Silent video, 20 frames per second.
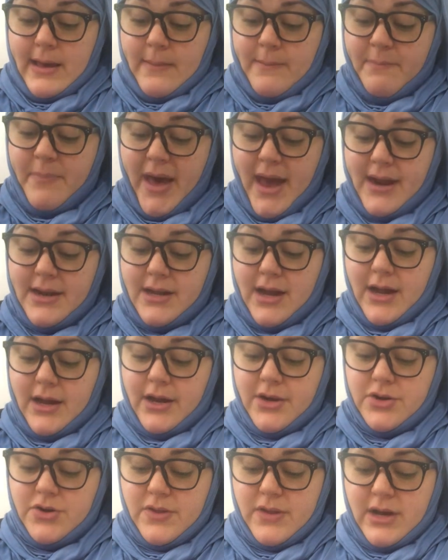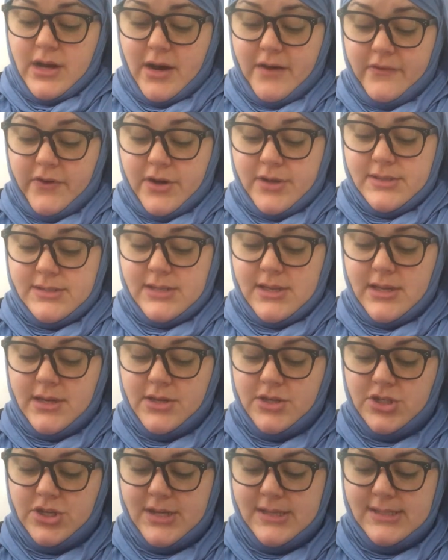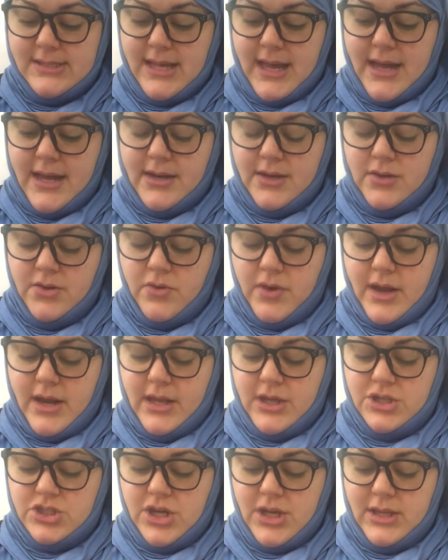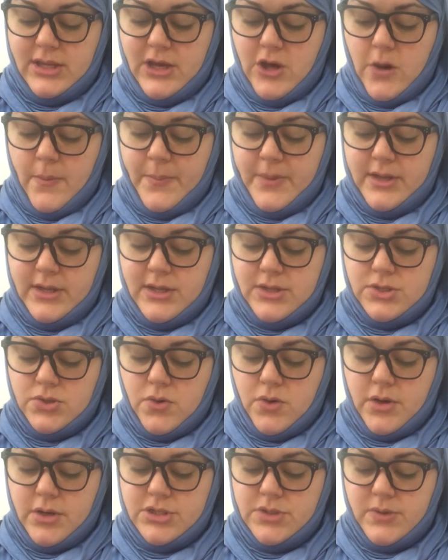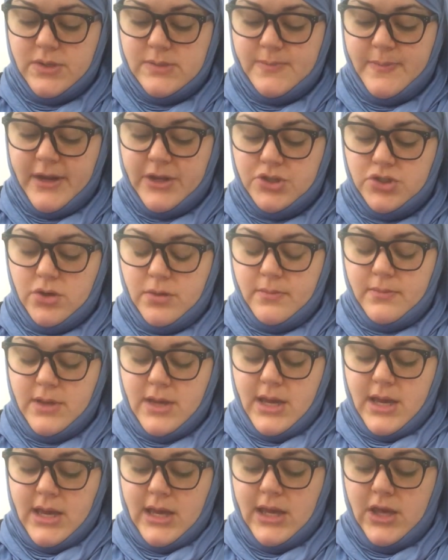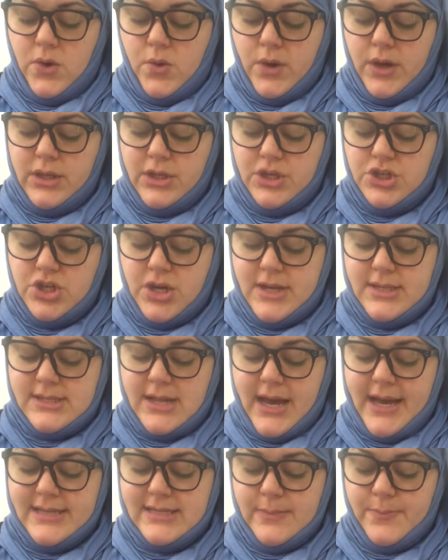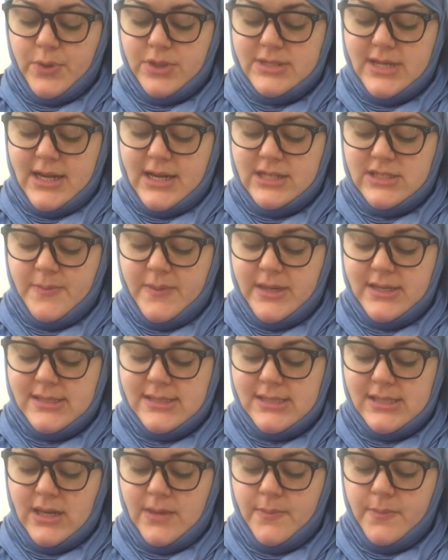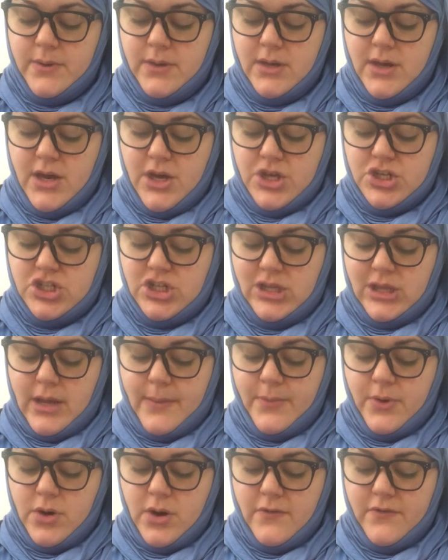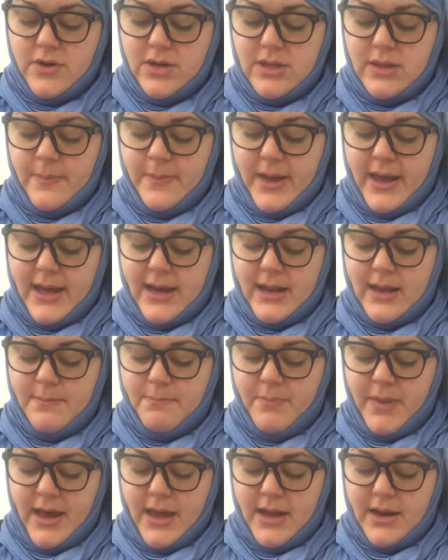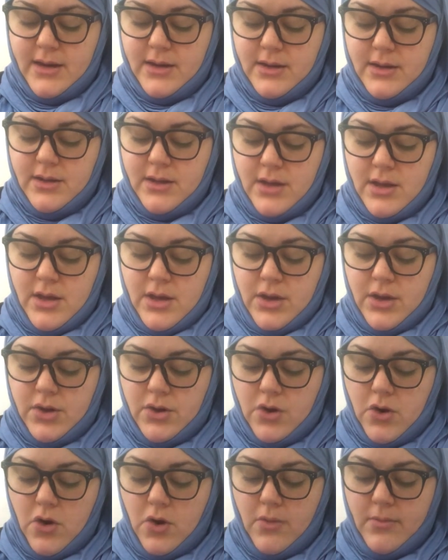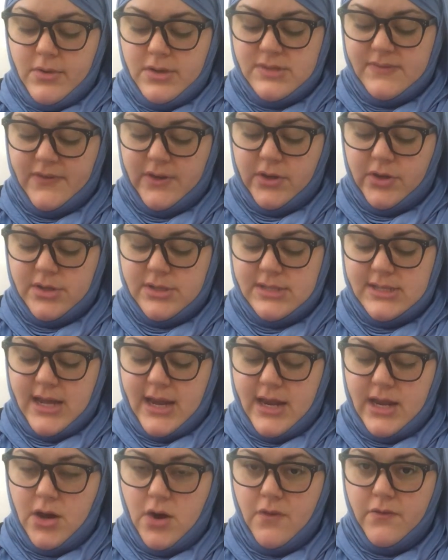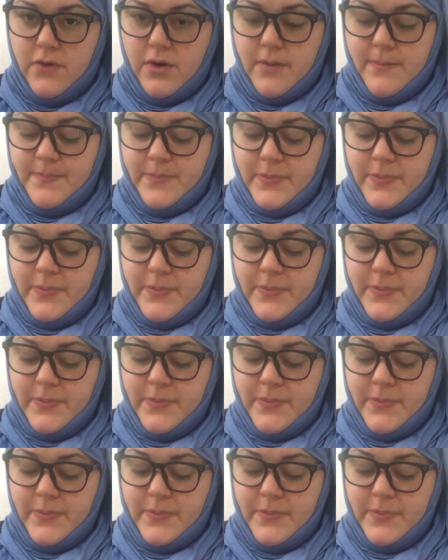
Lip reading: Ben got under the covers. Just then, Granny gently opened the door to his bedroom. He quickly shut his eyes and pretended to be asleep. She lumbered over to the bed, and Ben could almost feel her standing over